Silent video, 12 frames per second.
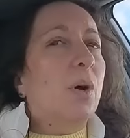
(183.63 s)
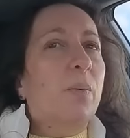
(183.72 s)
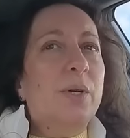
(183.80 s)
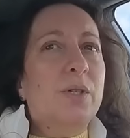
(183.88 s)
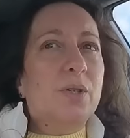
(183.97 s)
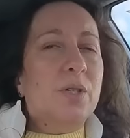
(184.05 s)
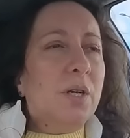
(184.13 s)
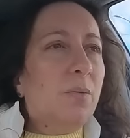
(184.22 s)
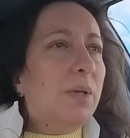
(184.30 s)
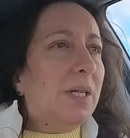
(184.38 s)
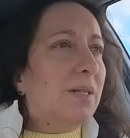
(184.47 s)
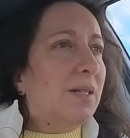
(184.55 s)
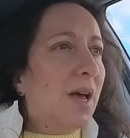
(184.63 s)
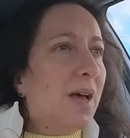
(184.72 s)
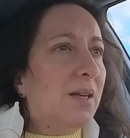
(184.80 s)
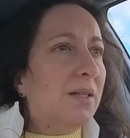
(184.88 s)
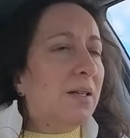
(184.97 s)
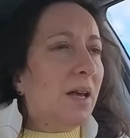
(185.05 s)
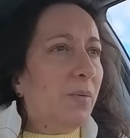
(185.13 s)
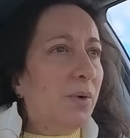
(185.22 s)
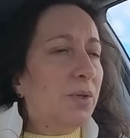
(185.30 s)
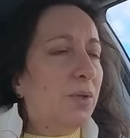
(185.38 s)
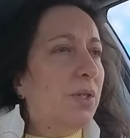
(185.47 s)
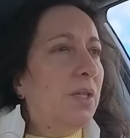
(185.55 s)
So I want to see the size, I
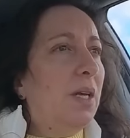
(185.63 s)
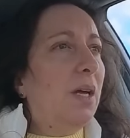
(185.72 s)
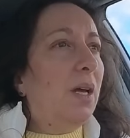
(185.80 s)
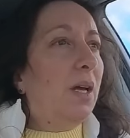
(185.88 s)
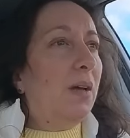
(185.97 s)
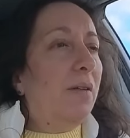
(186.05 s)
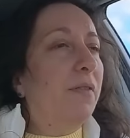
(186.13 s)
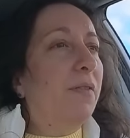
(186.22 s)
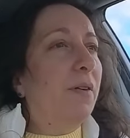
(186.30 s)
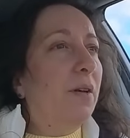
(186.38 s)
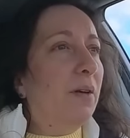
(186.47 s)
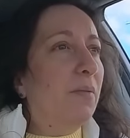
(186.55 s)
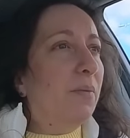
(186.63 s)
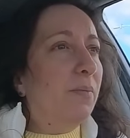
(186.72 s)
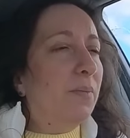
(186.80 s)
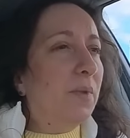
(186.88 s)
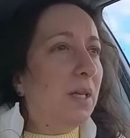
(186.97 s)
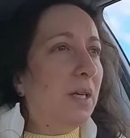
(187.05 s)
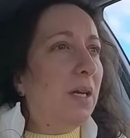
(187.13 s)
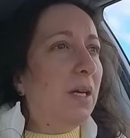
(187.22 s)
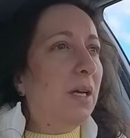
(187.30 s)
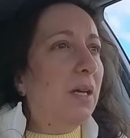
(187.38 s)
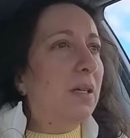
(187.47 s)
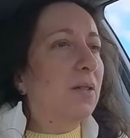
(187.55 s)
want to see if
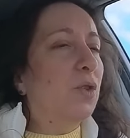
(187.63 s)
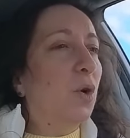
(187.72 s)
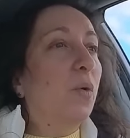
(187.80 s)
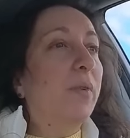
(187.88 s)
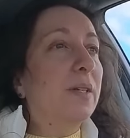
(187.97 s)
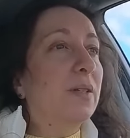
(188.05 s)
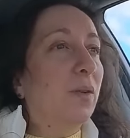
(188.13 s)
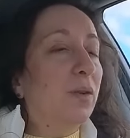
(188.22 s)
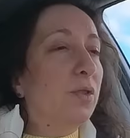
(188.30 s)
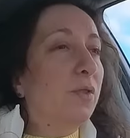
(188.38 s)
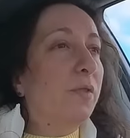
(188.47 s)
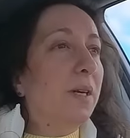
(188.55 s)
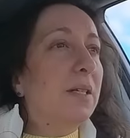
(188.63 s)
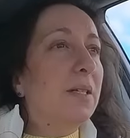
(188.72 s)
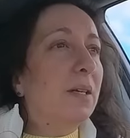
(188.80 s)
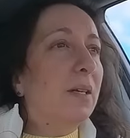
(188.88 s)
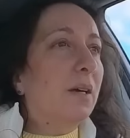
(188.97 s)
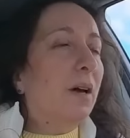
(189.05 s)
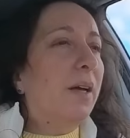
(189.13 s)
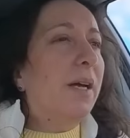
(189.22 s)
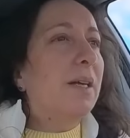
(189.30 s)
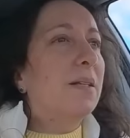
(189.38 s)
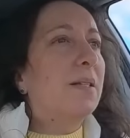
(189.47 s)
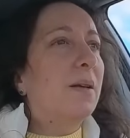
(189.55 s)
the stove is going to fit on
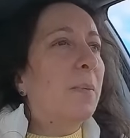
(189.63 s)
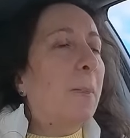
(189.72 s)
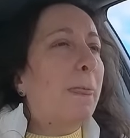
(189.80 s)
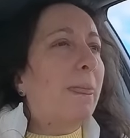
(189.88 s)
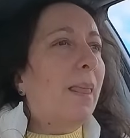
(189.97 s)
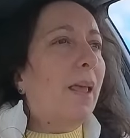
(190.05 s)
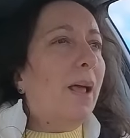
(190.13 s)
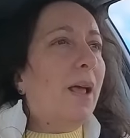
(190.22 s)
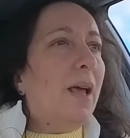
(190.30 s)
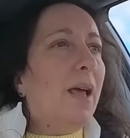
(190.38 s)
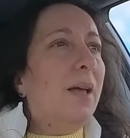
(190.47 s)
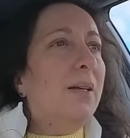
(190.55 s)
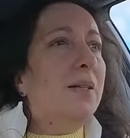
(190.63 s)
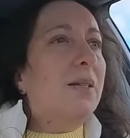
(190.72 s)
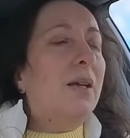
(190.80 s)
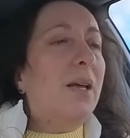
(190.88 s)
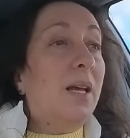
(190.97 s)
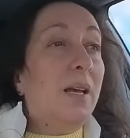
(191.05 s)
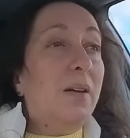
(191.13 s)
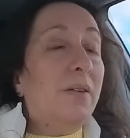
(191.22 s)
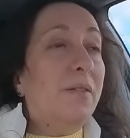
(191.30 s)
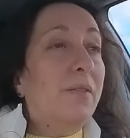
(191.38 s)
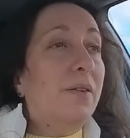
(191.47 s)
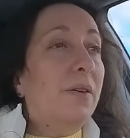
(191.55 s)
it, and
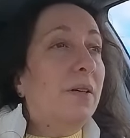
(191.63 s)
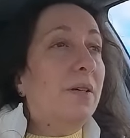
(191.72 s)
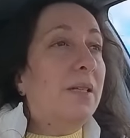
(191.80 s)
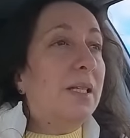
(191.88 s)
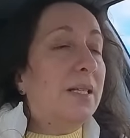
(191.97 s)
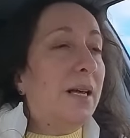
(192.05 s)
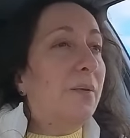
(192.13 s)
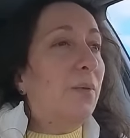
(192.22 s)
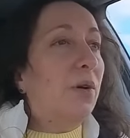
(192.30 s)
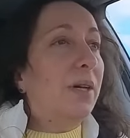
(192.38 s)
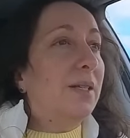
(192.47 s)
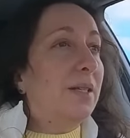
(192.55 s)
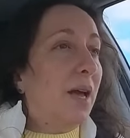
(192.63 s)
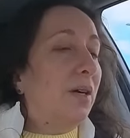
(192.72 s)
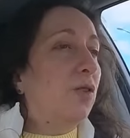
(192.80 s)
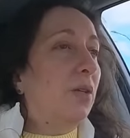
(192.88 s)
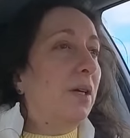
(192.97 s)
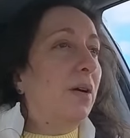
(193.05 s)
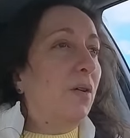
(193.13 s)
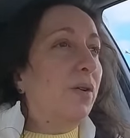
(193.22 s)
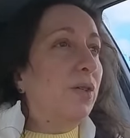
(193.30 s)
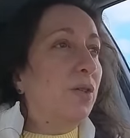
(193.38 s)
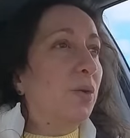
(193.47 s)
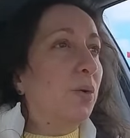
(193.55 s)
if the table is actually
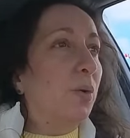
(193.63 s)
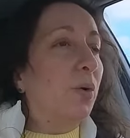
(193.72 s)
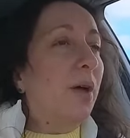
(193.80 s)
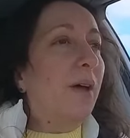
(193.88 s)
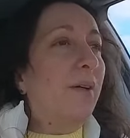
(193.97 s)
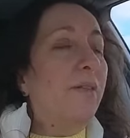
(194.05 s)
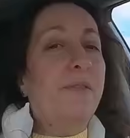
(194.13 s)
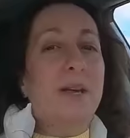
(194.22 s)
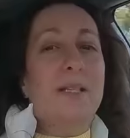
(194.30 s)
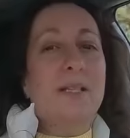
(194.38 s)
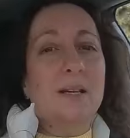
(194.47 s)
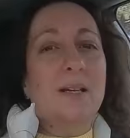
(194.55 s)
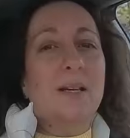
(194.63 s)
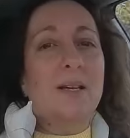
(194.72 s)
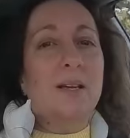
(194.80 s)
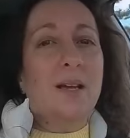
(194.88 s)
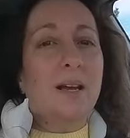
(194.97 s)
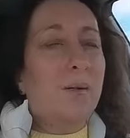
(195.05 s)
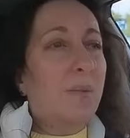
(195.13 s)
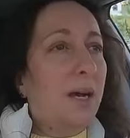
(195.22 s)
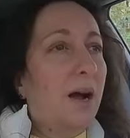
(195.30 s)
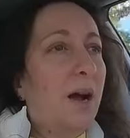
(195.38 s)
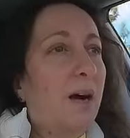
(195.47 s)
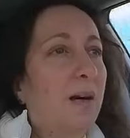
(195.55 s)
going to fit in my
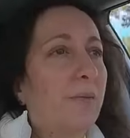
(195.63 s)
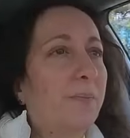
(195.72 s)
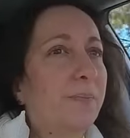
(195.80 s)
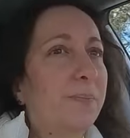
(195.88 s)
car